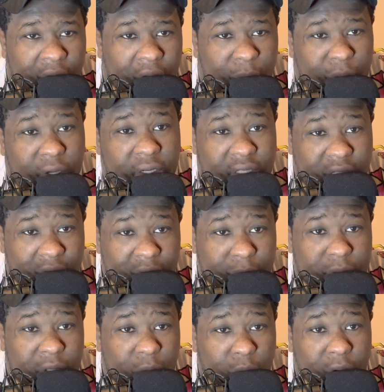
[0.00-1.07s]
and we're going to send him
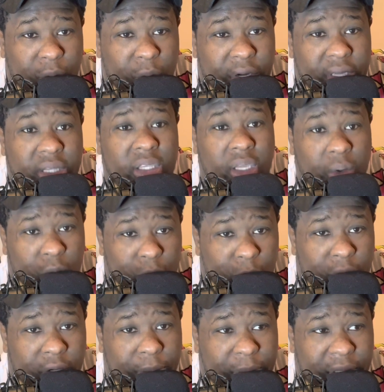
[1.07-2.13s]
somewhere where he don't
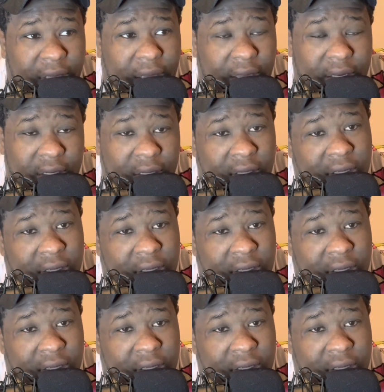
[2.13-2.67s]
want to be at.